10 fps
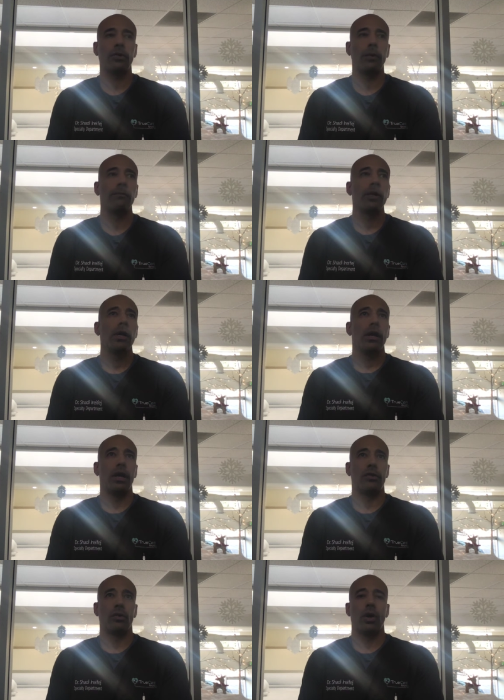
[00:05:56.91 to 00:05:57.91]
So
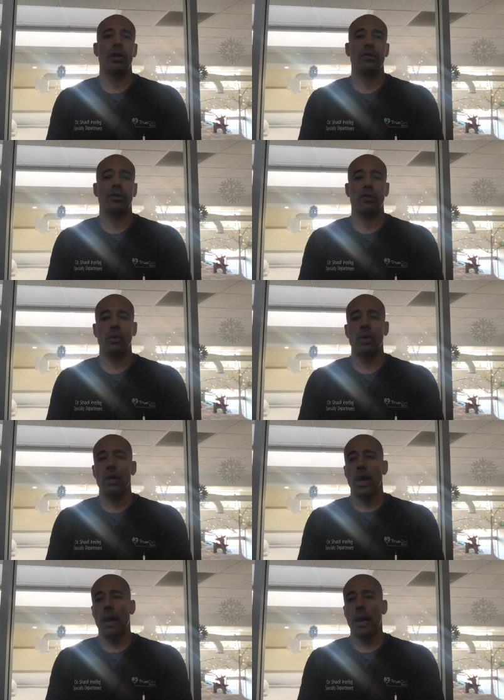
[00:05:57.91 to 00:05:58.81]
so